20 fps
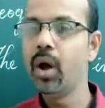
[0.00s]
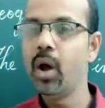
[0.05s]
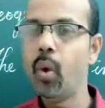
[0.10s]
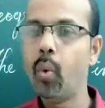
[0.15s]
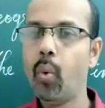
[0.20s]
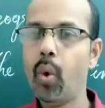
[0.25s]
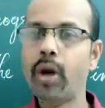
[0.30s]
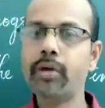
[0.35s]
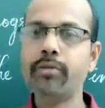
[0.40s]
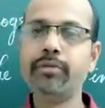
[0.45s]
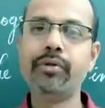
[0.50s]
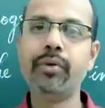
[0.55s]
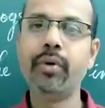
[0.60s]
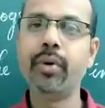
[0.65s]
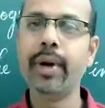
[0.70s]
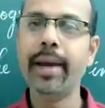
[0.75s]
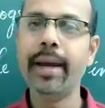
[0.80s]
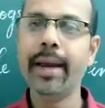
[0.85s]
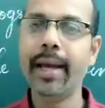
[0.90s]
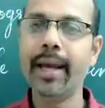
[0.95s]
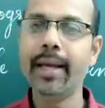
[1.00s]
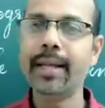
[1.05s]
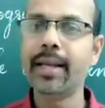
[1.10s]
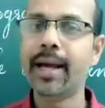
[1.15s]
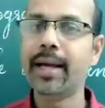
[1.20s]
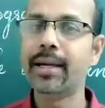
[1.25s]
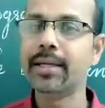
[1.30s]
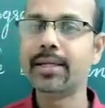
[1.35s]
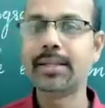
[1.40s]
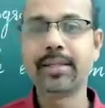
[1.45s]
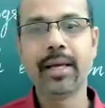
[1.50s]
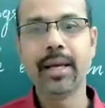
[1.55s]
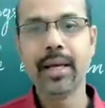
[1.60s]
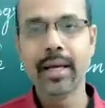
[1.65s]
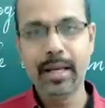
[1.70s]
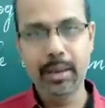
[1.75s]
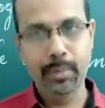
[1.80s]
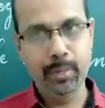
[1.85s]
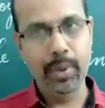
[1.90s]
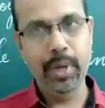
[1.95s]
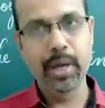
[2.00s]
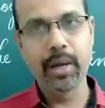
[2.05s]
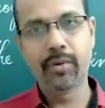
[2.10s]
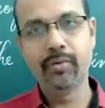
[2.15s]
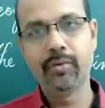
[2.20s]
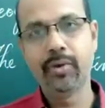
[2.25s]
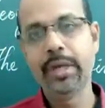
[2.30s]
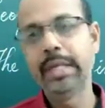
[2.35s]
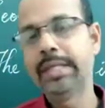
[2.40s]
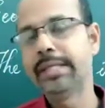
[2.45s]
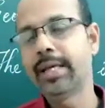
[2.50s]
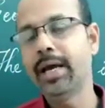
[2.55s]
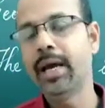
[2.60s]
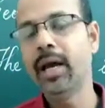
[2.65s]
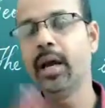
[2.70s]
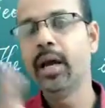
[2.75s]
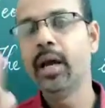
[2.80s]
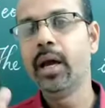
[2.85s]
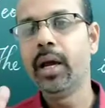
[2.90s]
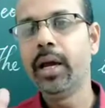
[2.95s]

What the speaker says: one full day, that is the leap year we say.